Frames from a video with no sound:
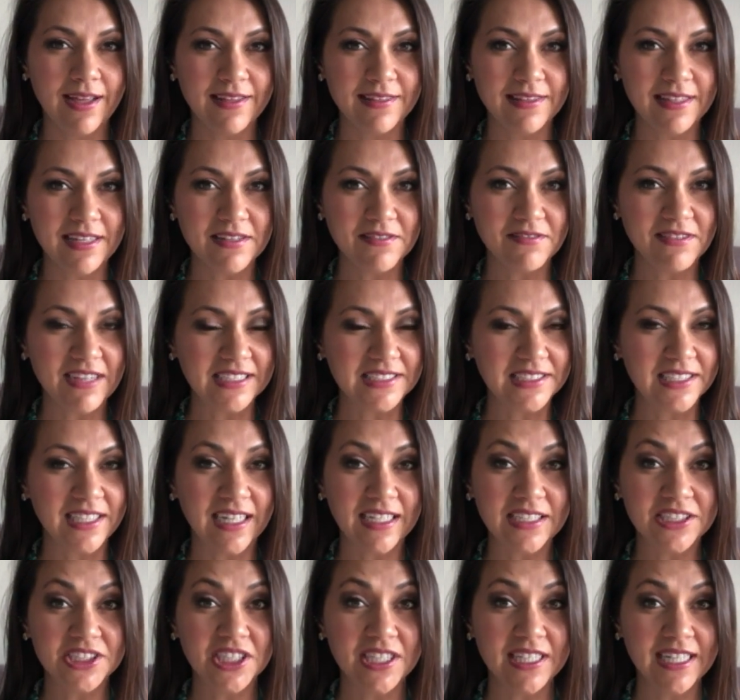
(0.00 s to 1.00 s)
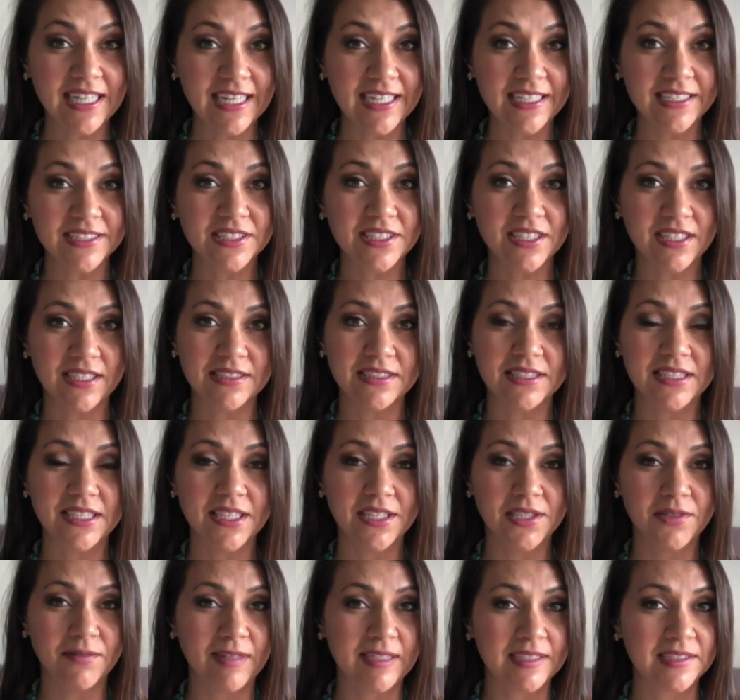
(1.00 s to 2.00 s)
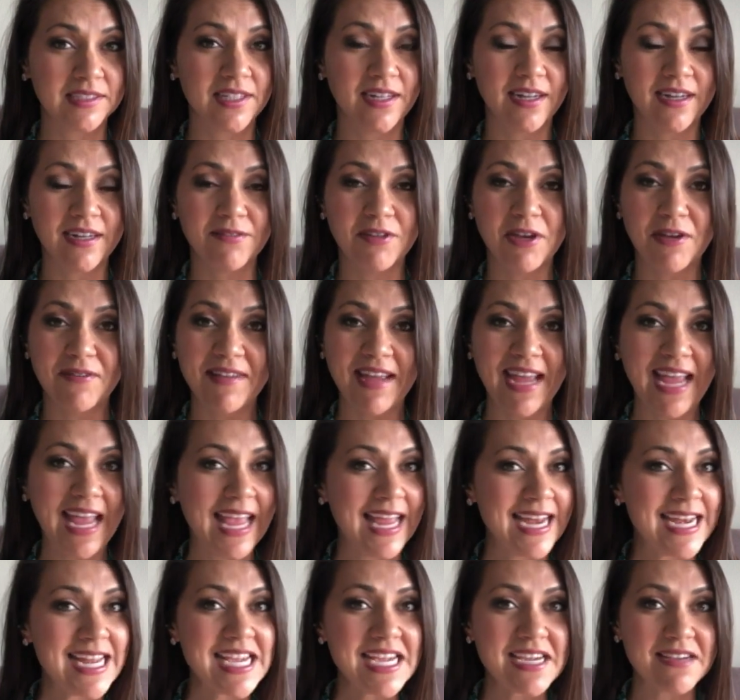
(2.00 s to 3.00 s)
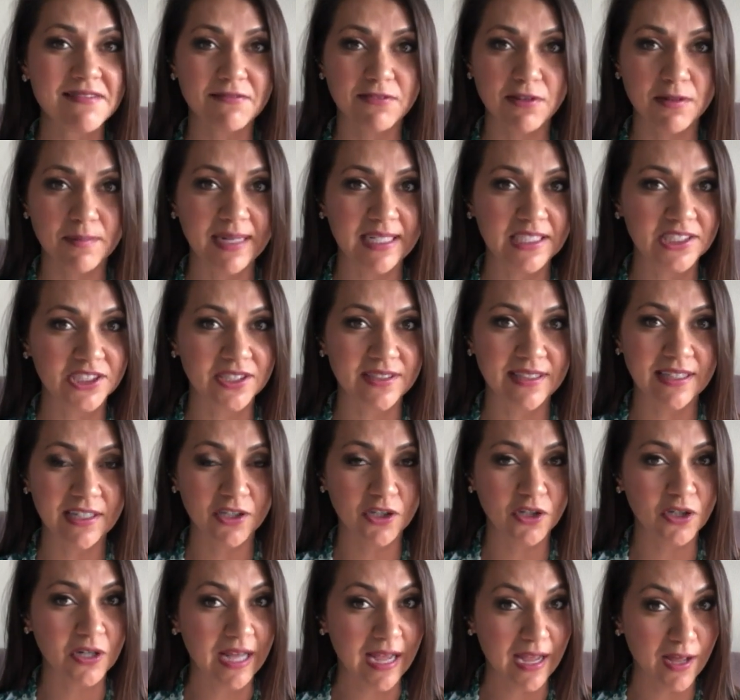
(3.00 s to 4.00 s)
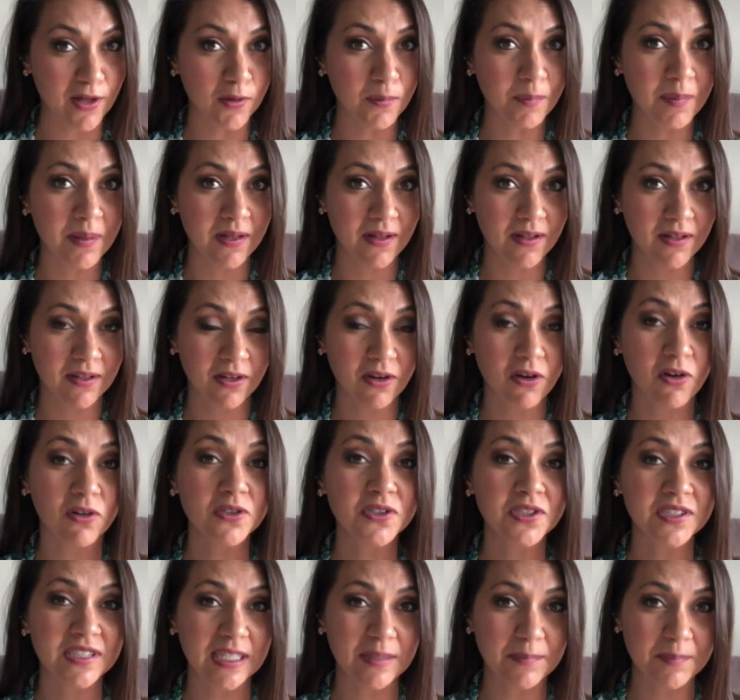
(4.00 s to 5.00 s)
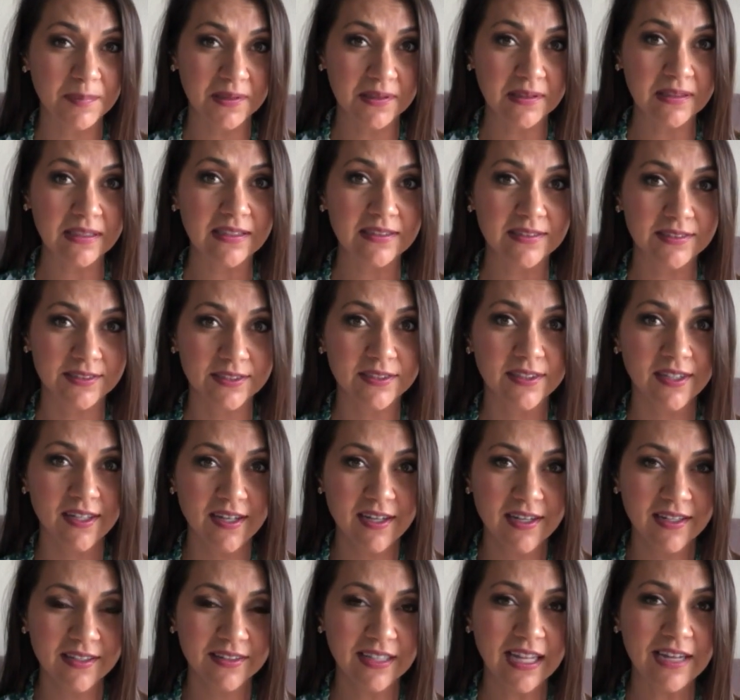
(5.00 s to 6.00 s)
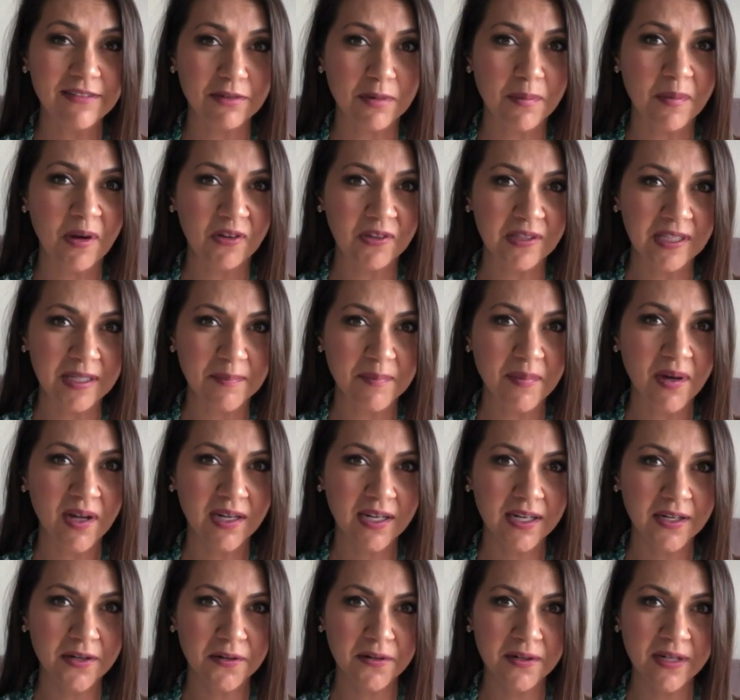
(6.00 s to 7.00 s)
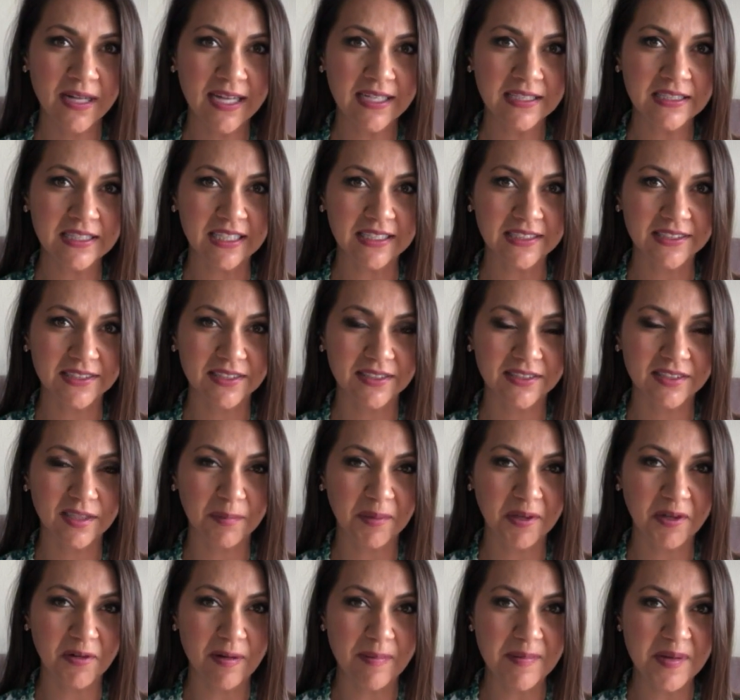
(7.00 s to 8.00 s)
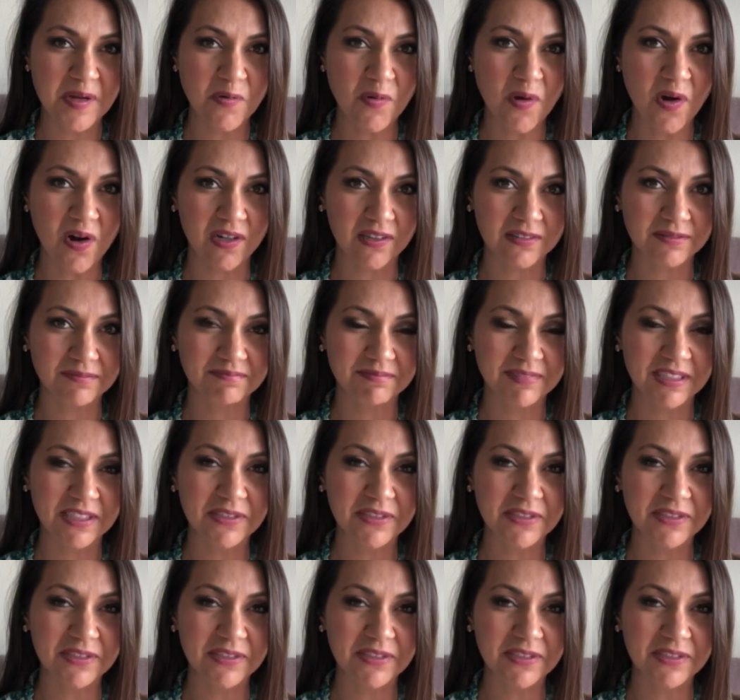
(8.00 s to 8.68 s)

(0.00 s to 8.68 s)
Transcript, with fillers: And the investigation is continuing tonight. If you have any information that could help, call state police. Live remotely, Monica Hernandez, WMUR,